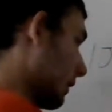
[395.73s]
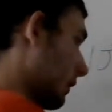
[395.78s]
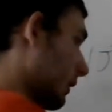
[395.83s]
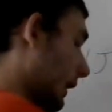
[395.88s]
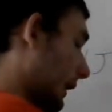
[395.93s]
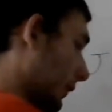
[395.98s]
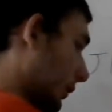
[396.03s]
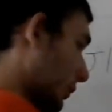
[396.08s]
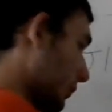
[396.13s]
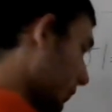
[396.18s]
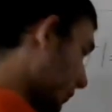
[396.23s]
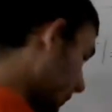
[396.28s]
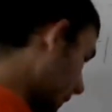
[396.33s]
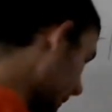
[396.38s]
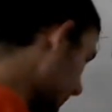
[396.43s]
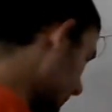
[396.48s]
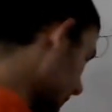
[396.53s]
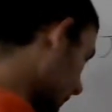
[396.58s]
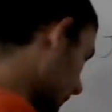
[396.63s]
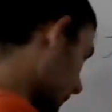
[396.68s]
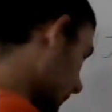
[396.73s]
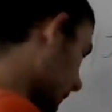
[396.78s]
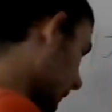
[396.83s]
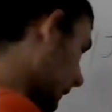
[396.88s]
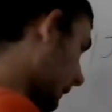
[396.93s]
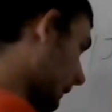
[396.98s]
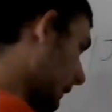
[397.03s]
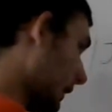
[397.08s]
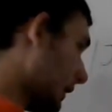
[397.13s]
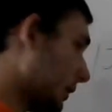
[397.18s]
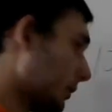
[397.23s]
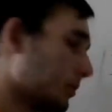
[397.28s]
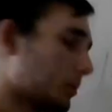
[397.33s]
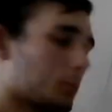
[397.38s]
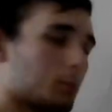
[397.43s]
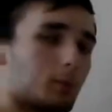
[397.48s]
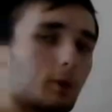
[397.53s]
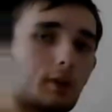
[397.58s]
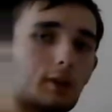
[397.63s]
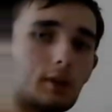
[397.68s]
And also timesing it again
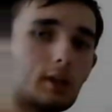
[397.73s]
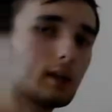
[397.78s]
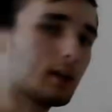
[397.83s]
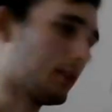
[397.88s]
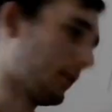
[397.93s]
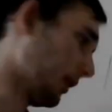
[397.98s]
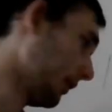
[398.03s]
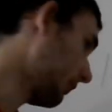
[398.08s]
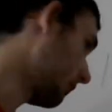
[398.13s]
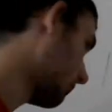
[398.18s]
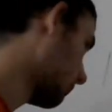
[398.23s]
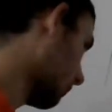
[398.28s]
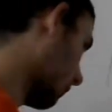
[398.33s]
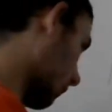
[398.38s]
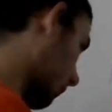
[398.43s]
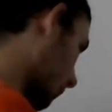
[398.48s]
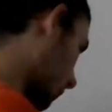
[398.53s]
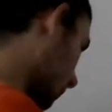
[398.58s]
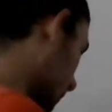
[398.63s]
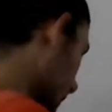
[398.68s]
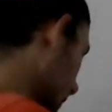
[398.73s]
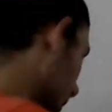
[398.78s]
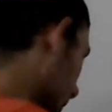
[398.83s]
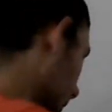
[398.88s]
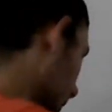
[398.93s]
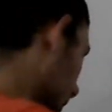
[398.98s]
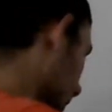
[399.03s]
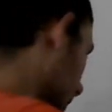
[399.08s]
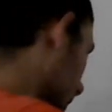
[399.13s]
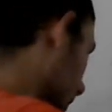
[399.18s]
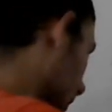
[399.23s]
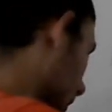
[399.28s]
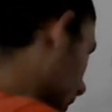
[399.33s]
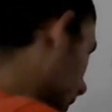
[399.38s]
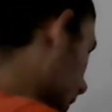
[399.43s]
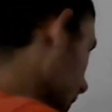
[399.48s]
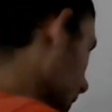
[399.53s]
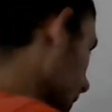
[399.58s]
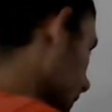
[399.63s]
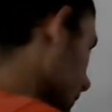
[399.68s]
with a negative. So
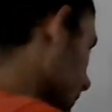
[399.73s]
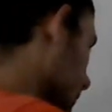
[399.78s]
r